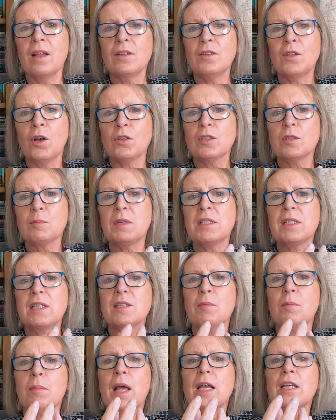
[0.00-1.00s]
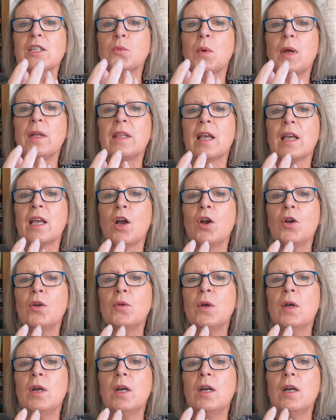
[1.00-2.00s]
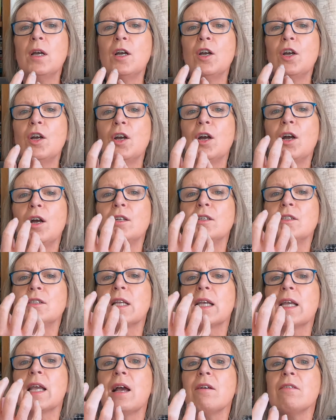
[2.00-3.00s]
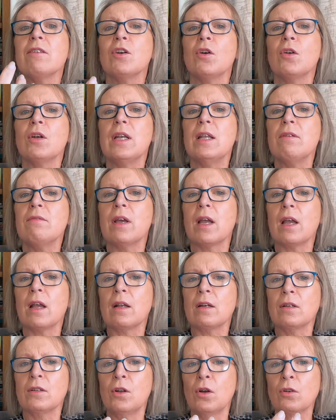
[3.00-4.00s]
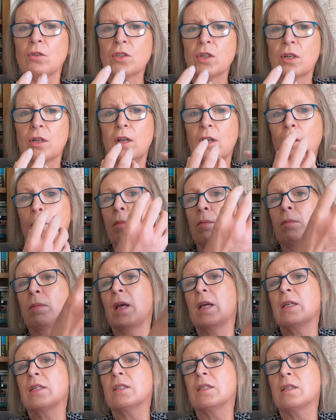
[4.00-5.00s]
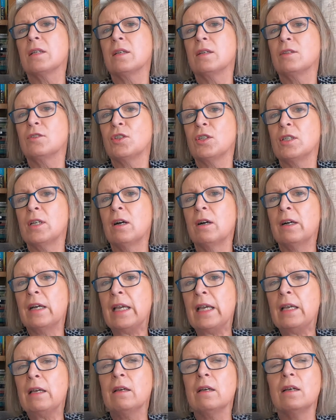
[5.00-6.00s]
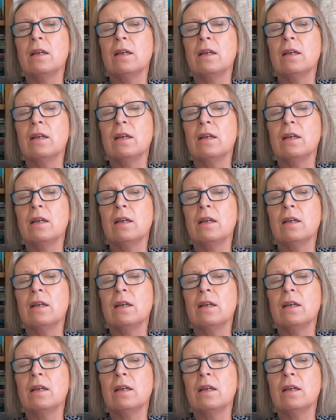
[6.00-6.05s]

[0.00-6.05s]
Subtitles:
The hospice is a place where they go to carry on living, not a place to die.